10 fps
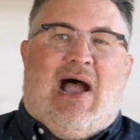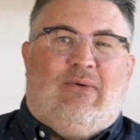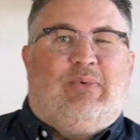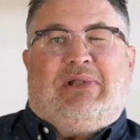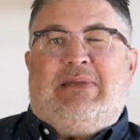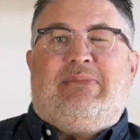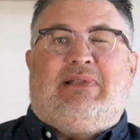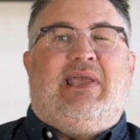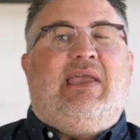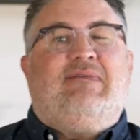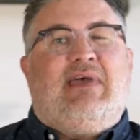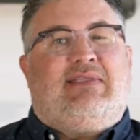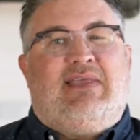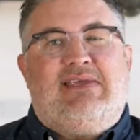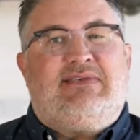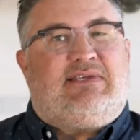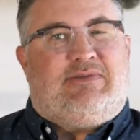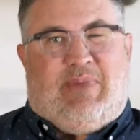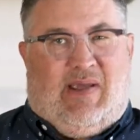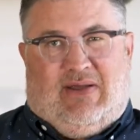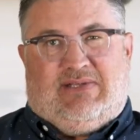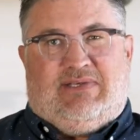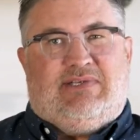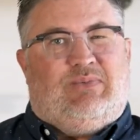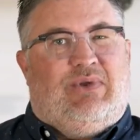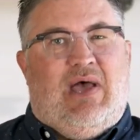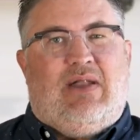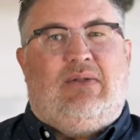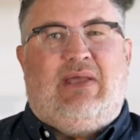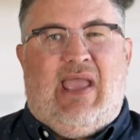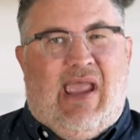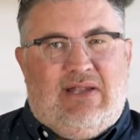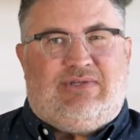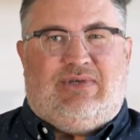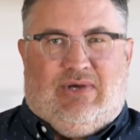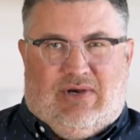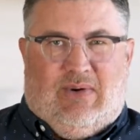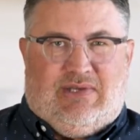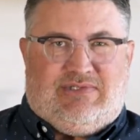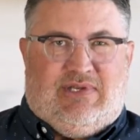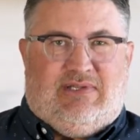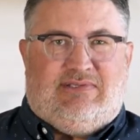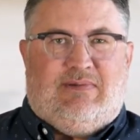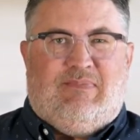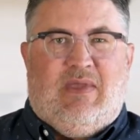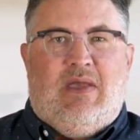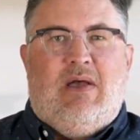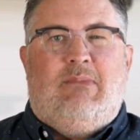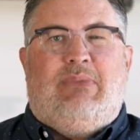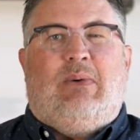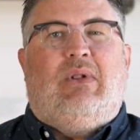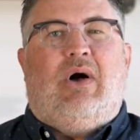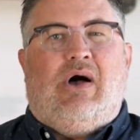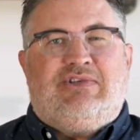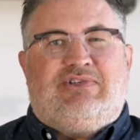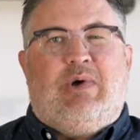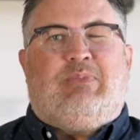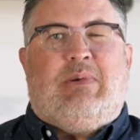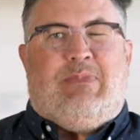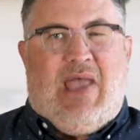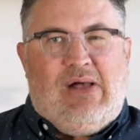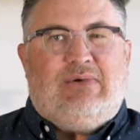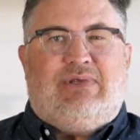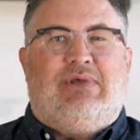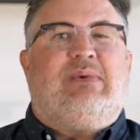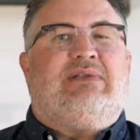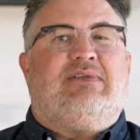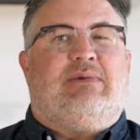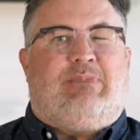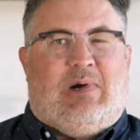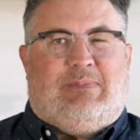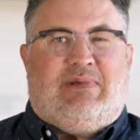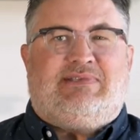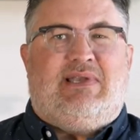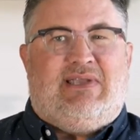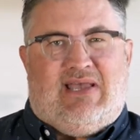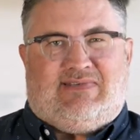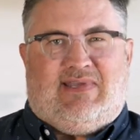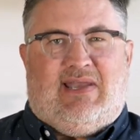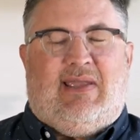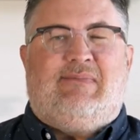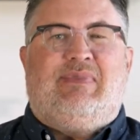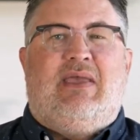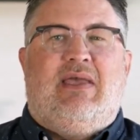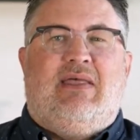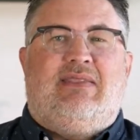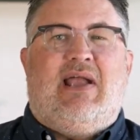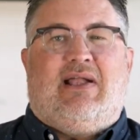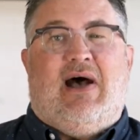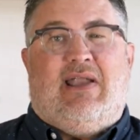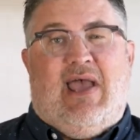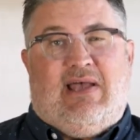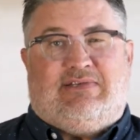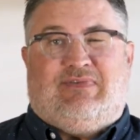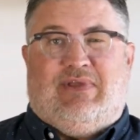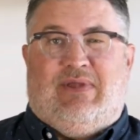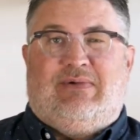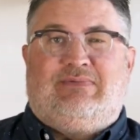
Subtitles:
I really believe that these experiences will not only answer your questions, but will also propel you into the purpose and destiny that God has for you.